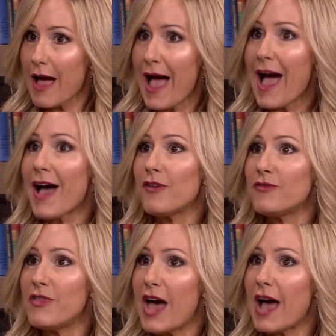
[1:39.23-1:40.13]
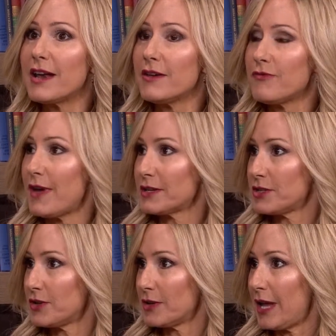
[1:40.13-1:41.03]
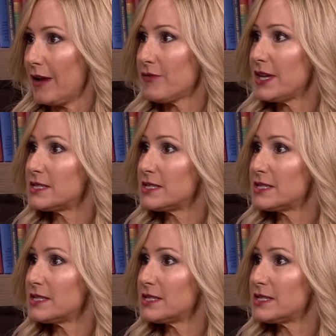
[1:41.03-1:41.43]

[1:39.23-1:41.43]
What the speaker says: have that effect on their life,